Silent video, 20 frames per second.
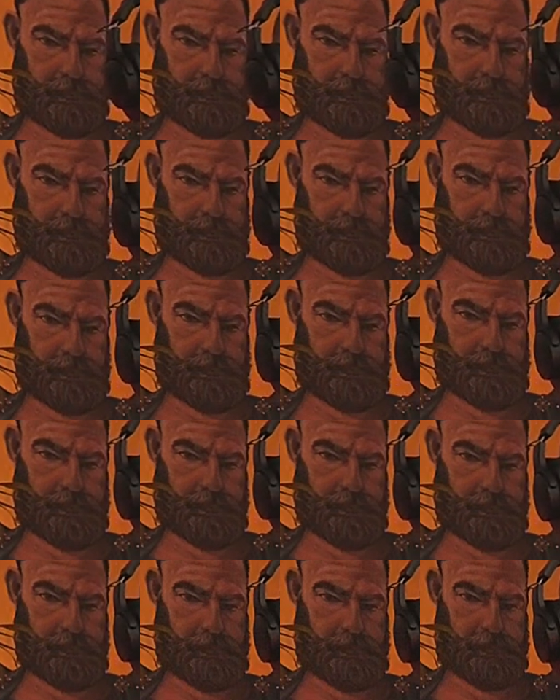
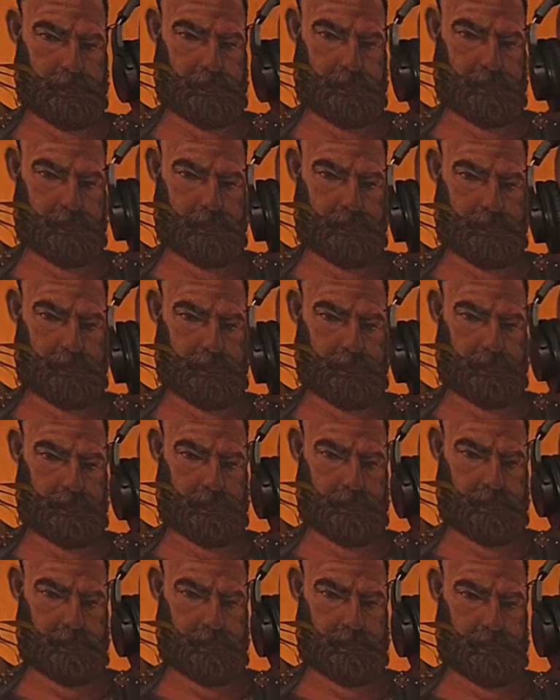
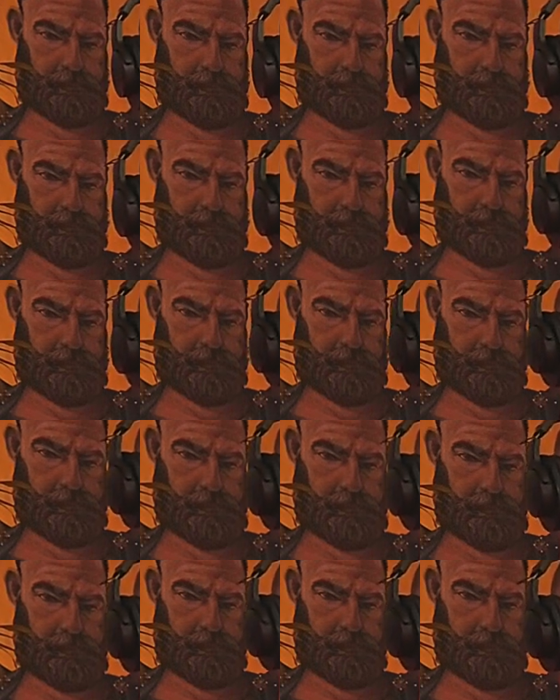
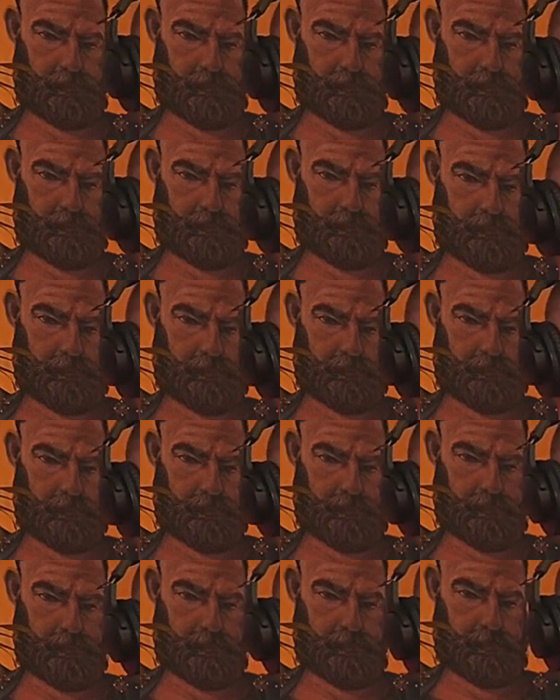
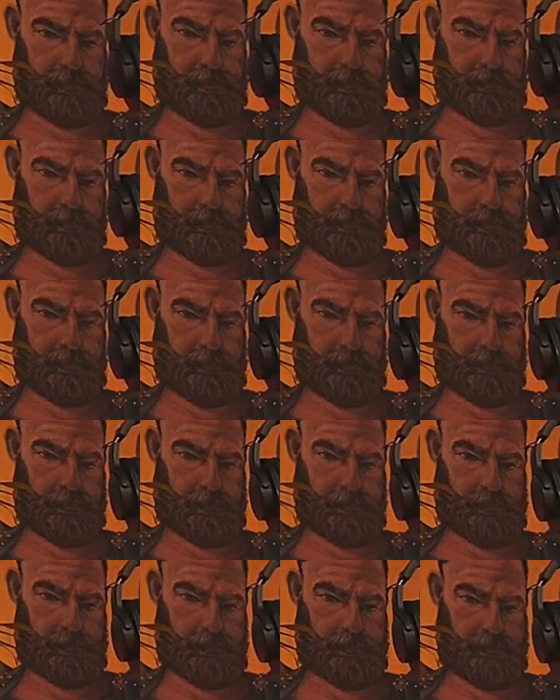
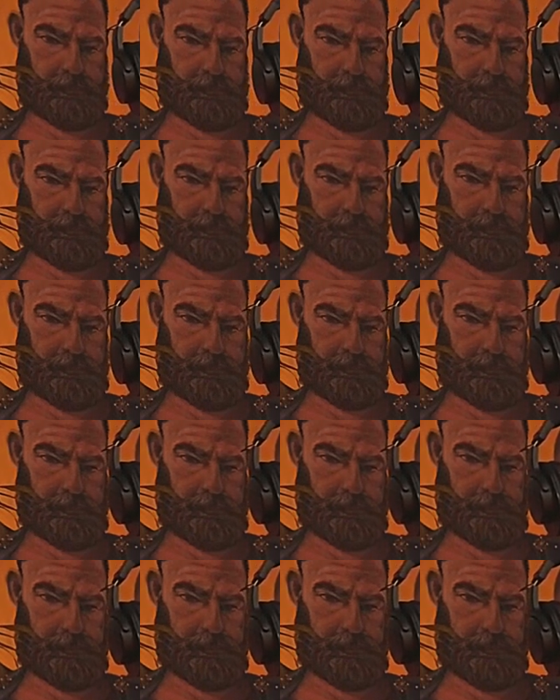
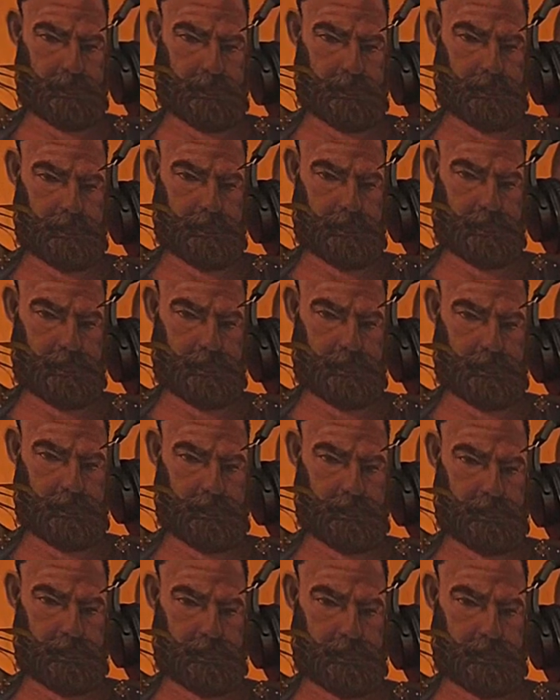(not speaking)